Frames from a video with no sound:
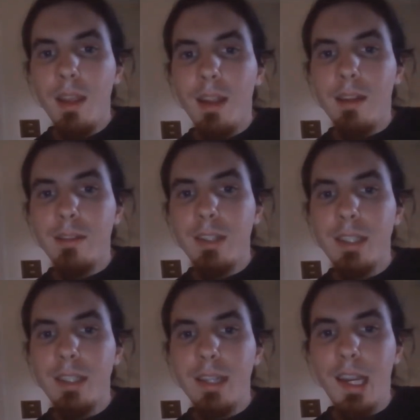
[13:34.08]
Or
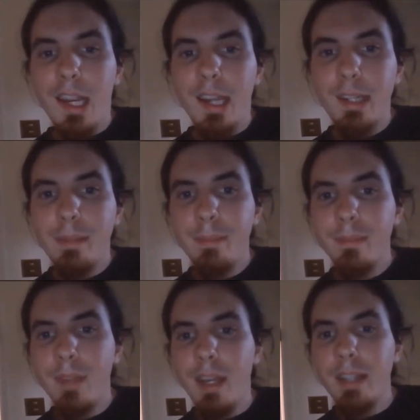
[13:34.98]
cash.
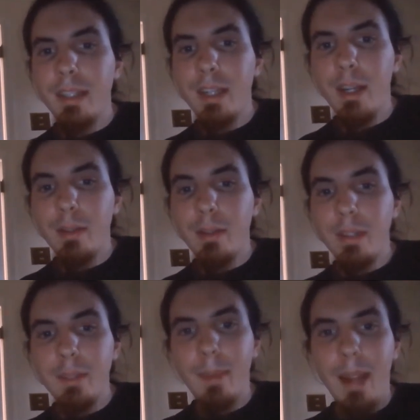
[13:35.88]
There she goes. Here's
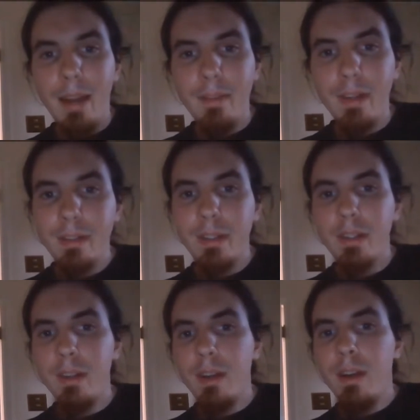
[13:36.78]
my evidence.
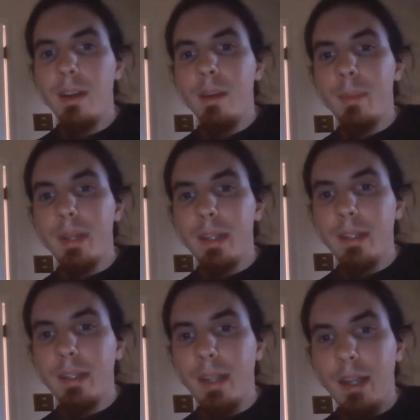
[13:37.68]
But uh,
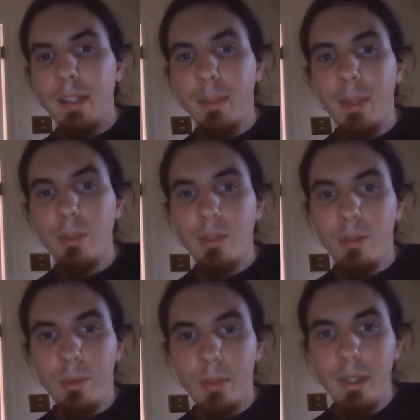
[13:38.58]
yeah, share my true
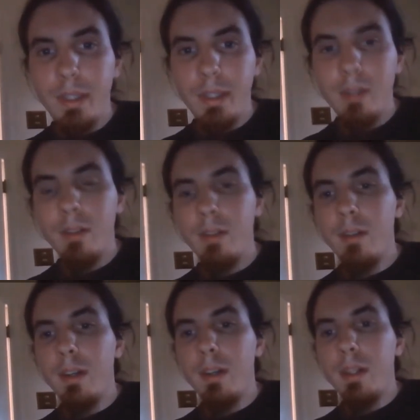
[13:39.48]
stories.
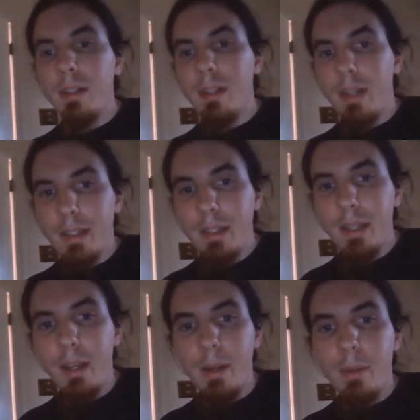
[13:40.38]
There you
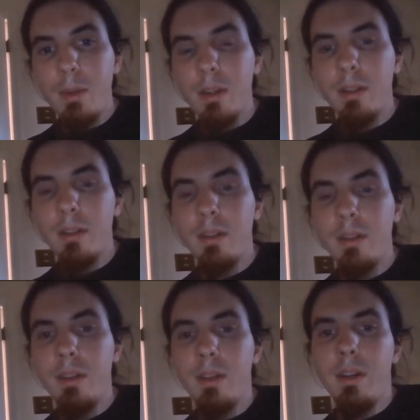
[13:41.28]
go.
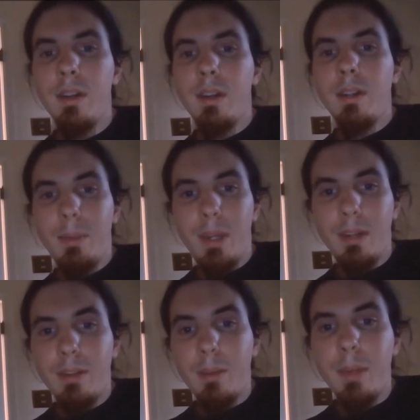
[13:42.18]
Them days
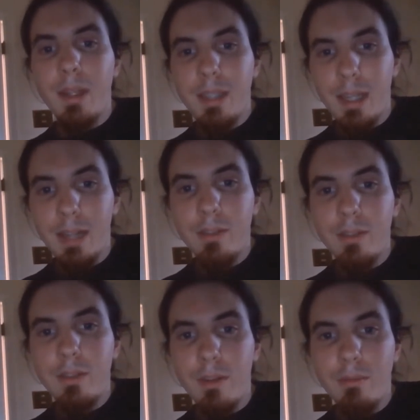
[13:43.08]
on my channel. Go
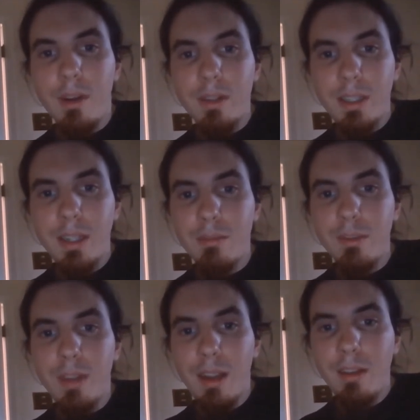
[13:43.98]
watch it. Go look
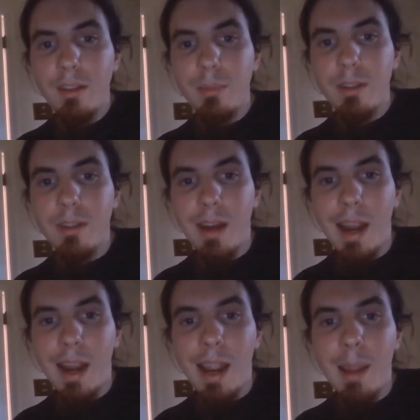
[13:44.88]
at it.
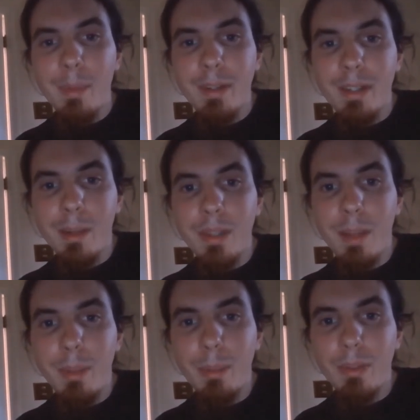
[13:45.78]
Subscribe or something that
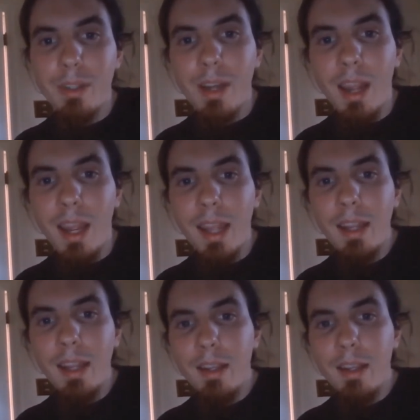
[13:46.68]
people say.